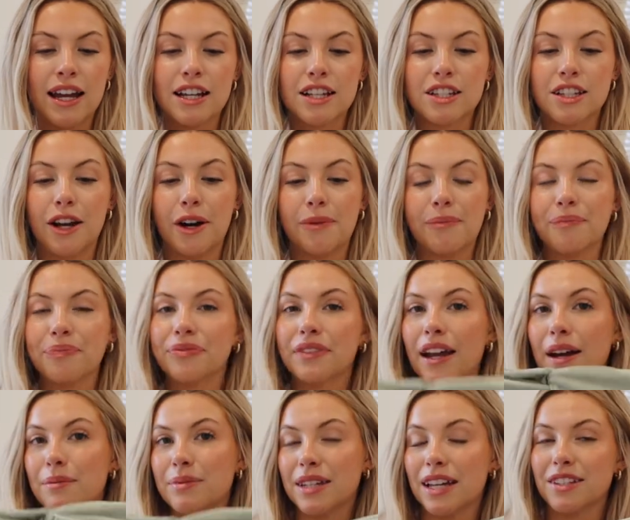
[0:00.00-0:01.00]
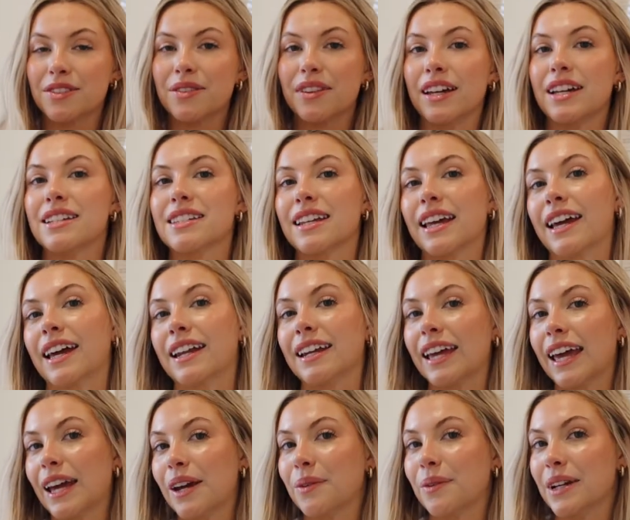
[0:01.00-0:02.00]
So obsessed with this and
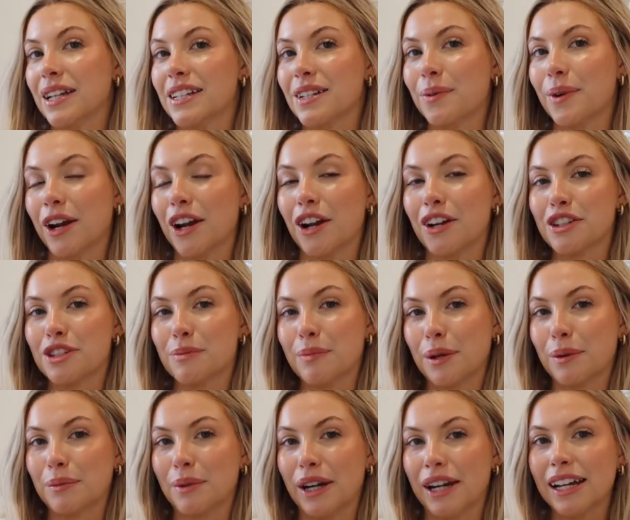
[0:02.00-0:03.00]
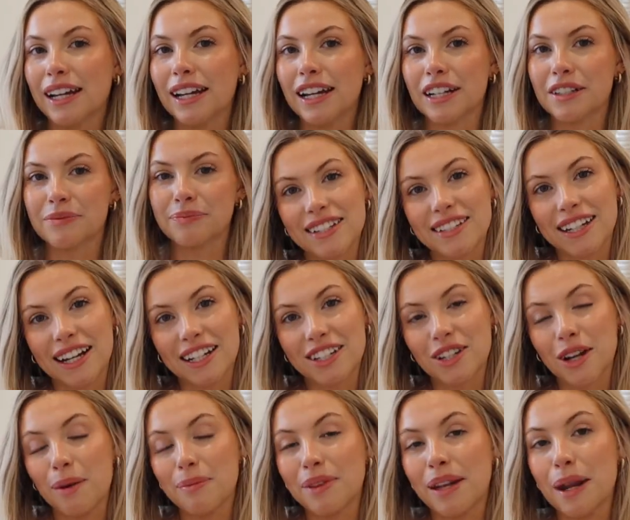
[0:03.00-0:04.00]
can't wait to wear it on spring break. This next
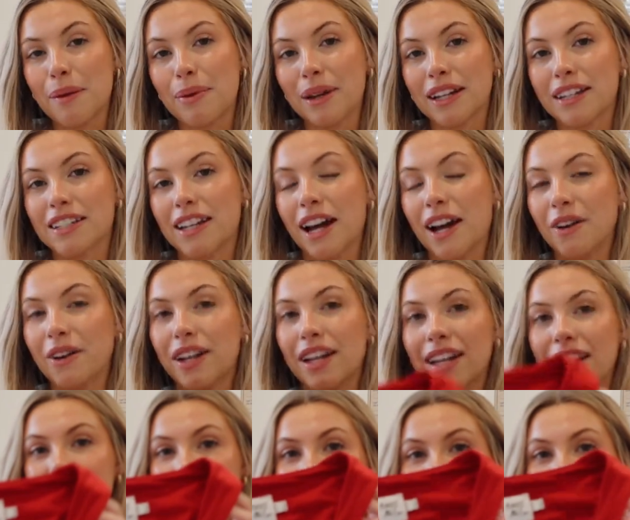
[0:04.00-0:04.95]
top that I picked out is